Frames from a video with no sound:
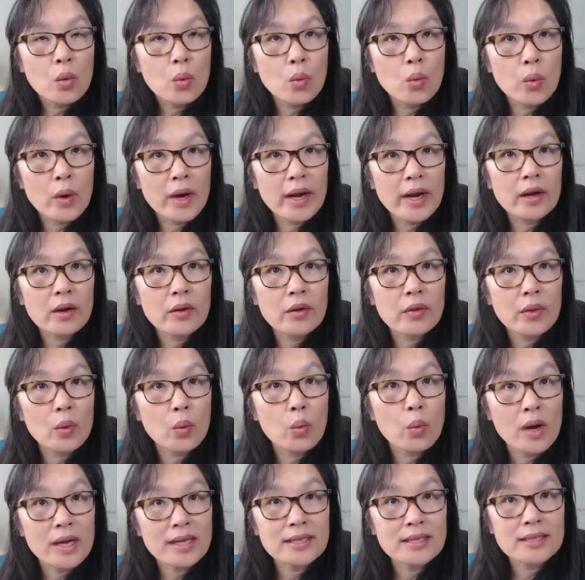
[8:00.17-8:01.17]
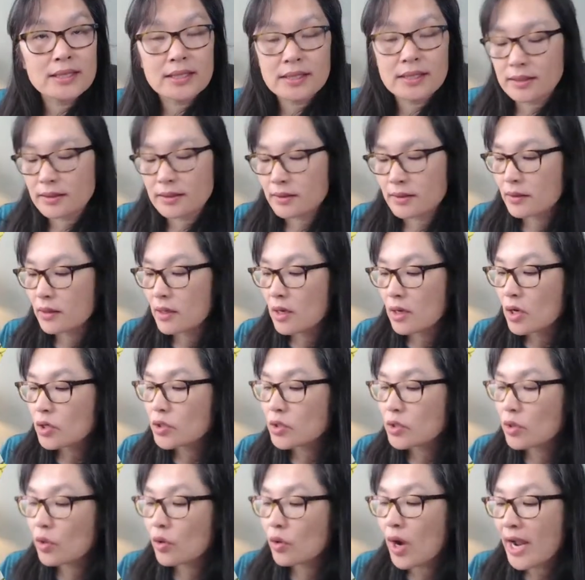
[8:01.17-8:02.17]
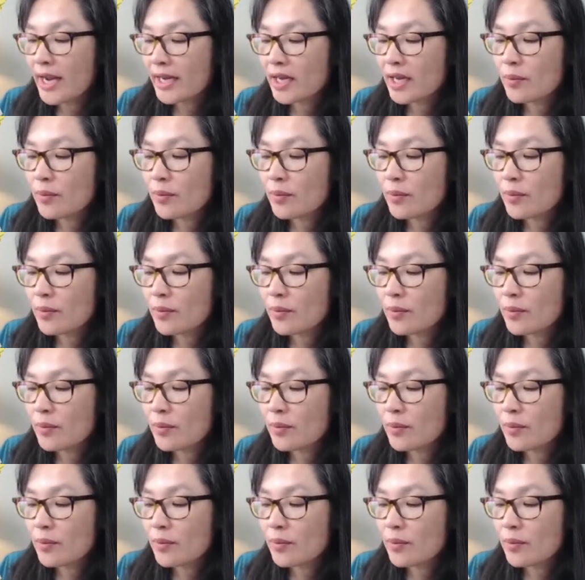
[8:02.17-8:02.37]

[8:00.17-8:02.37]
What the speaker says: where the ones is. So I